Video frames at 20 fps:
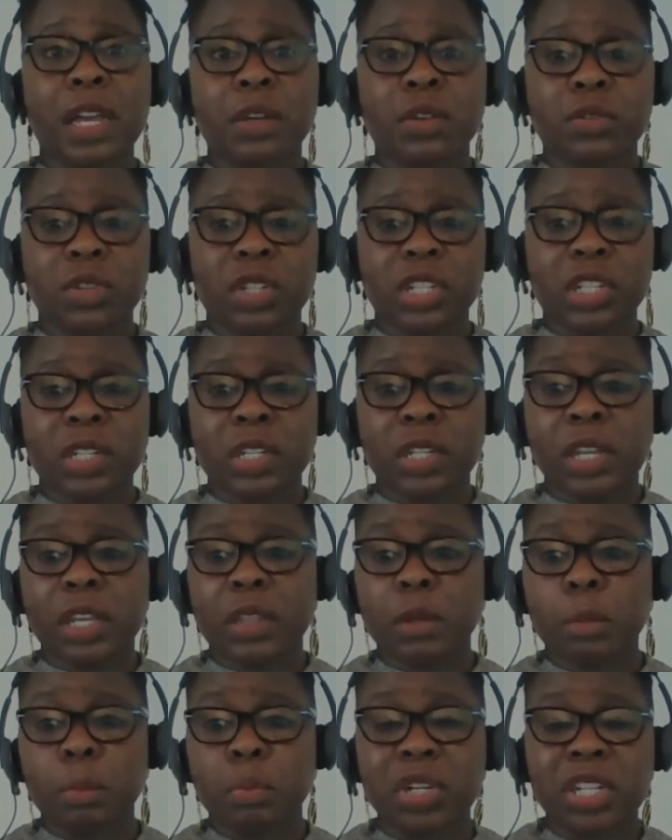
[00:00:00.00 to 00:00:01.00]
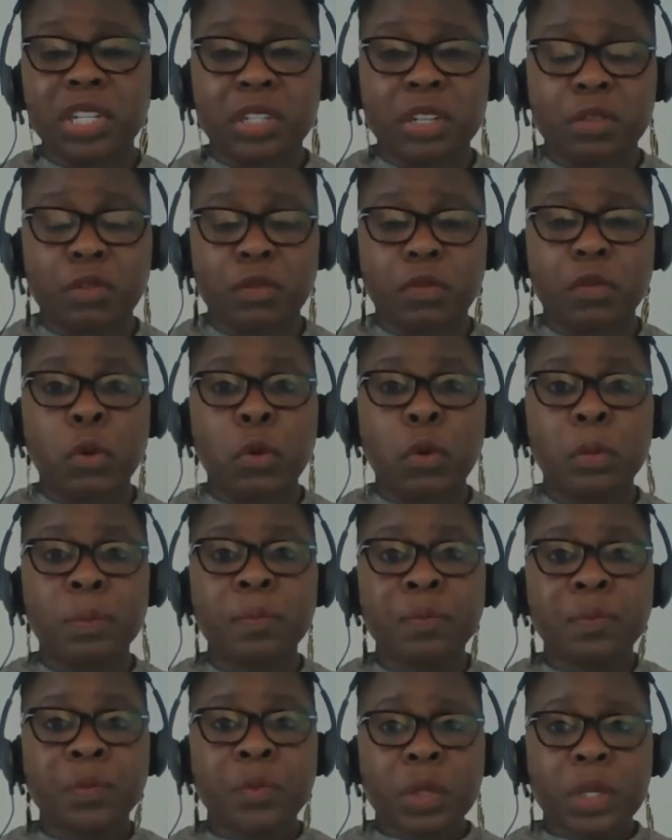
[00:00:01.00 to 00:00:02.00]
I could read it in the printed form,
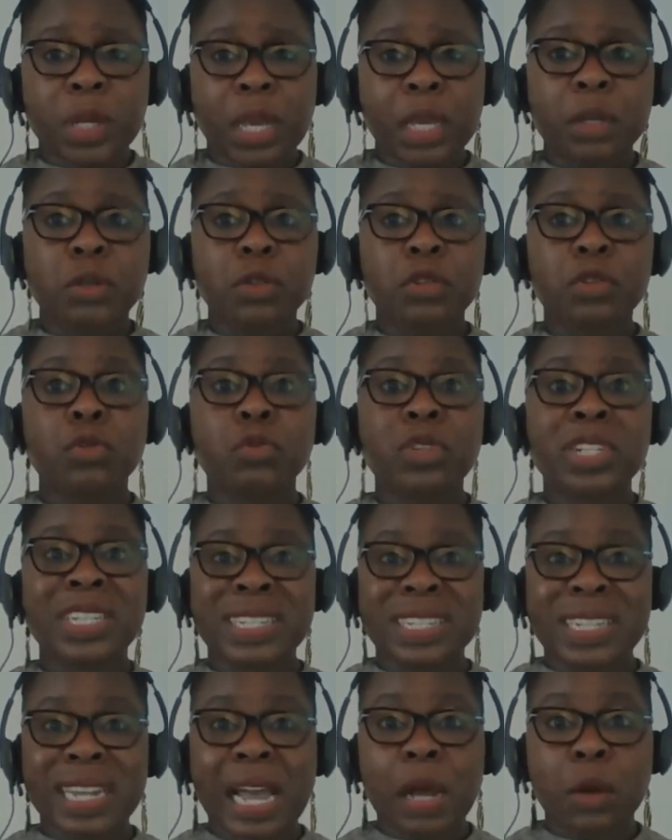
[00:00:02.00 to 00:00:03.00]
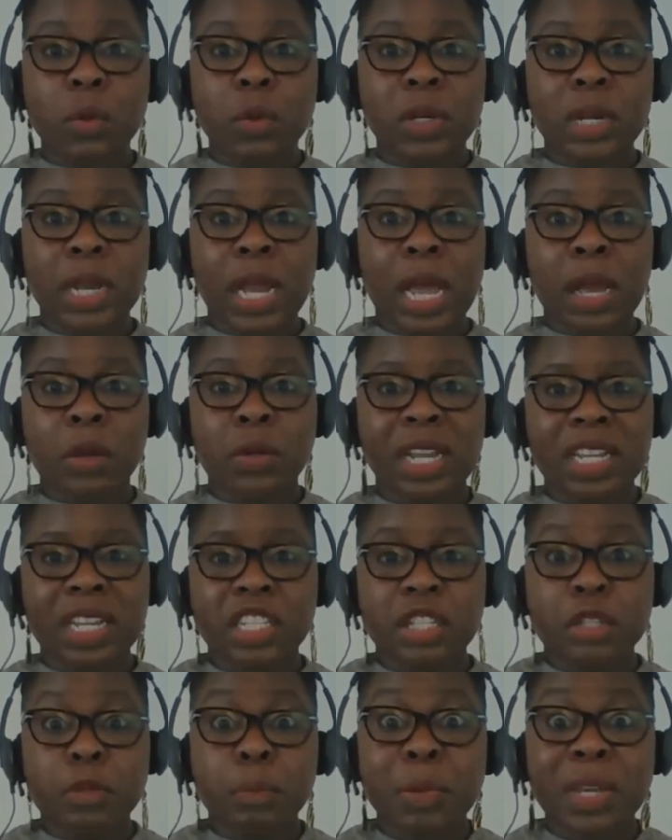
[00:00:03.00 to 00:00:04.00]
I could read it out loud. I
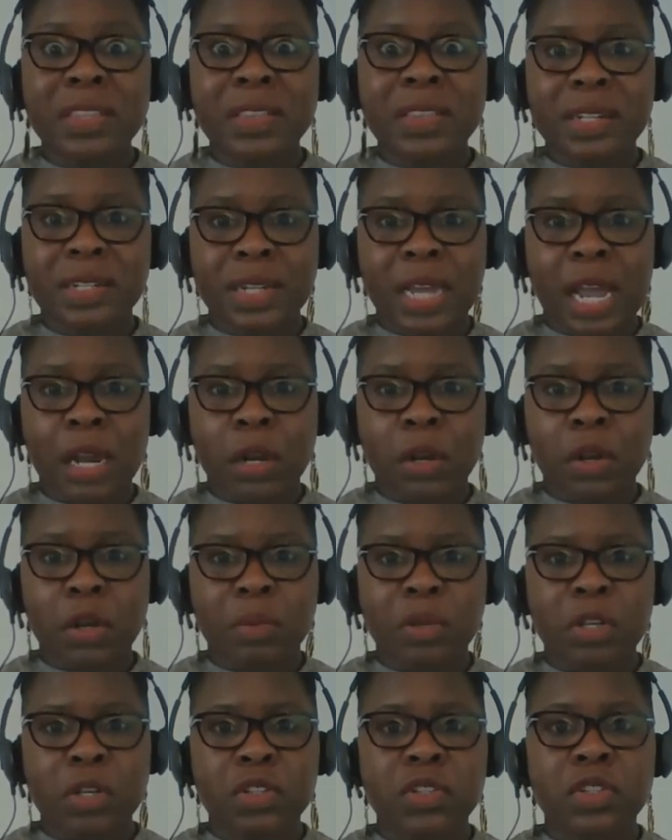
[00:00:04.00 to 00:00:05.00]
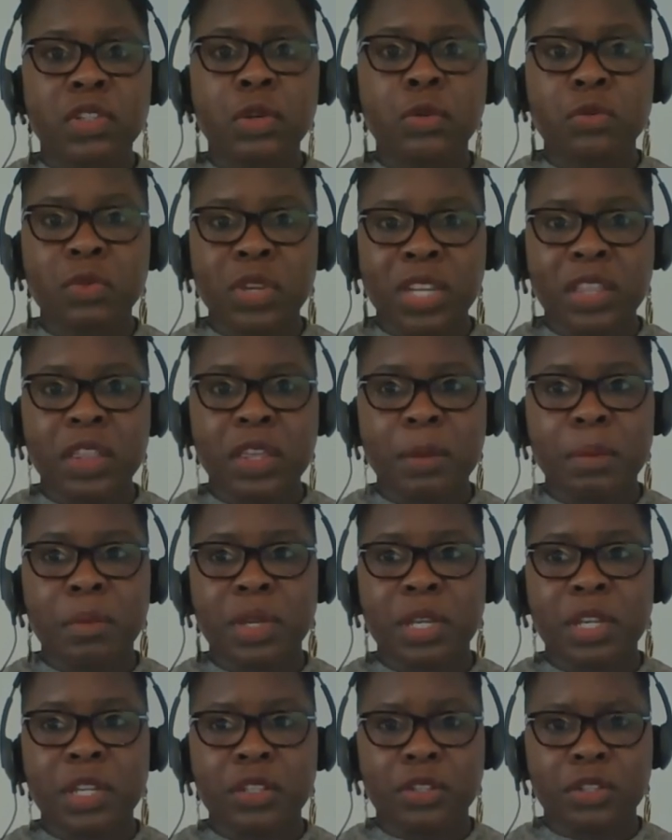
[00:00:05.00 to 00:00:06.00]
speak the dialogue because the
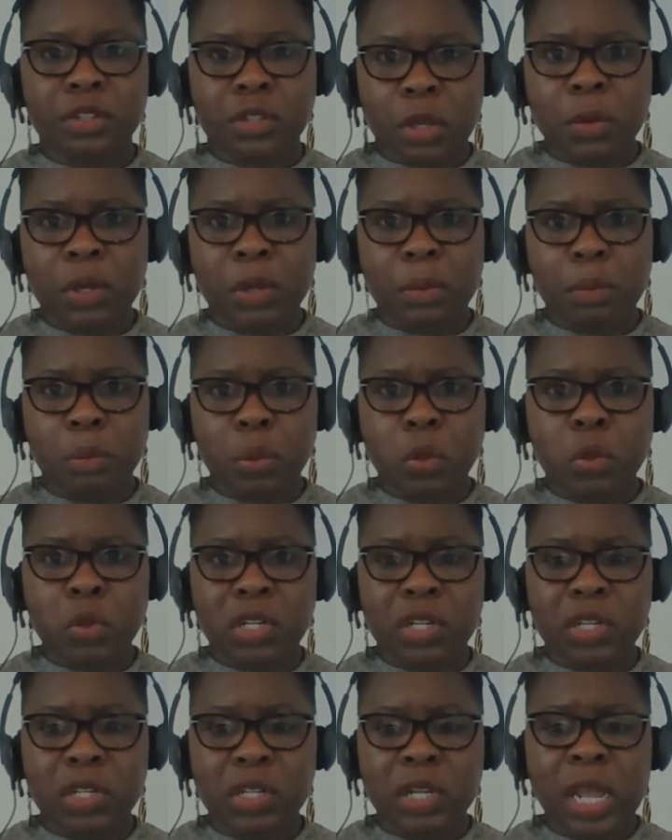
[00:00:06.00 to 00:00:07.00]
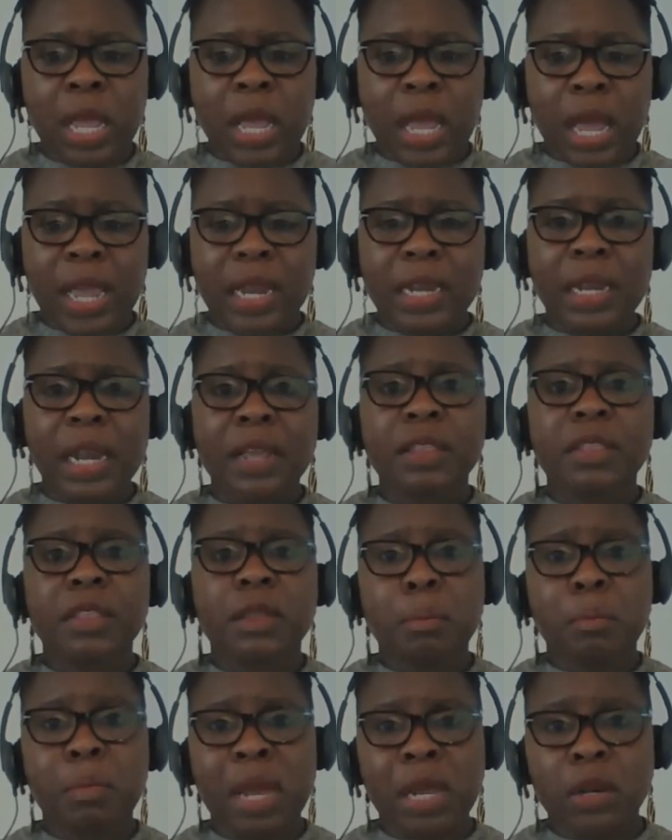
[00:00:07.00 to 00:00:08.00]
rhythm is so important. I like
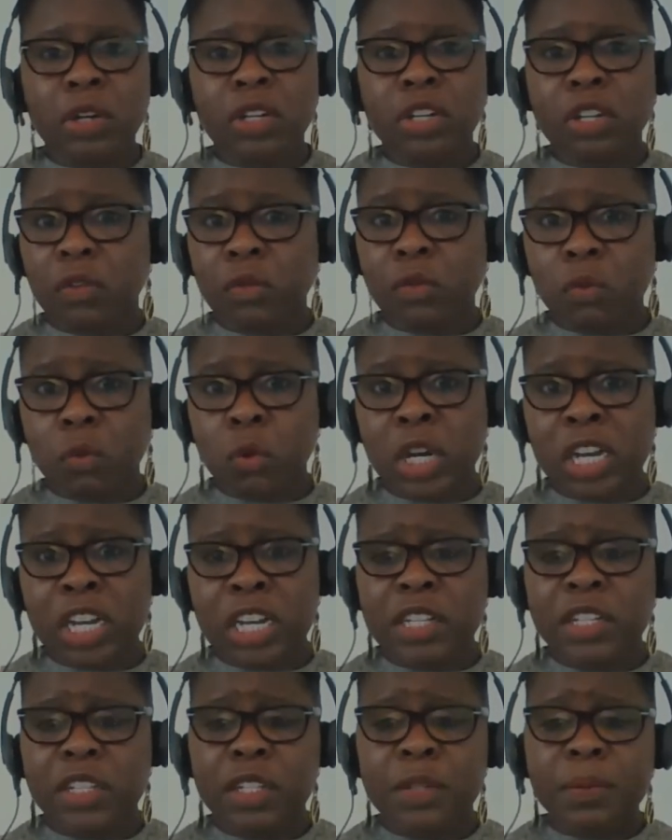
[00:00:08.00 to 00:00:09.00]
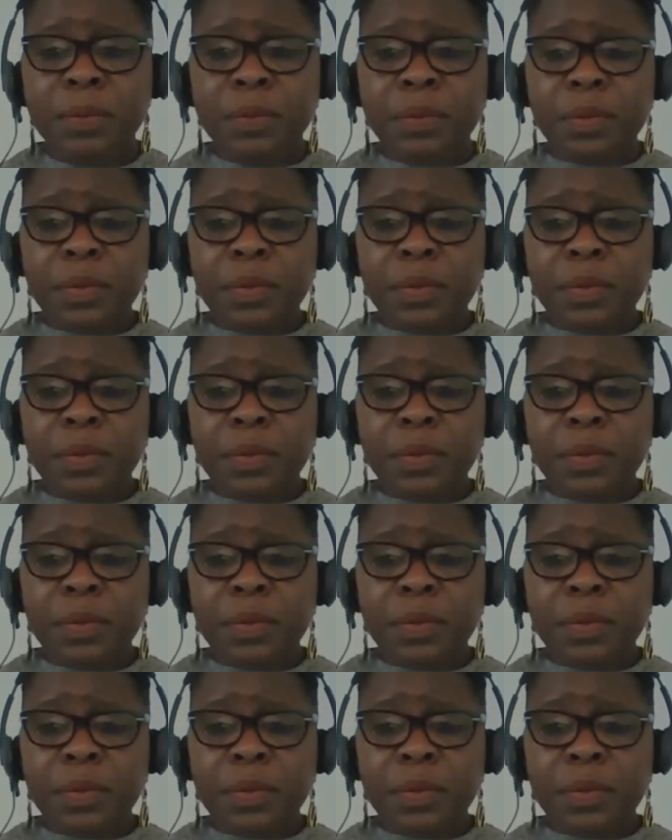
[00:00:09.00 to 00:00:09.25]
the melody of words.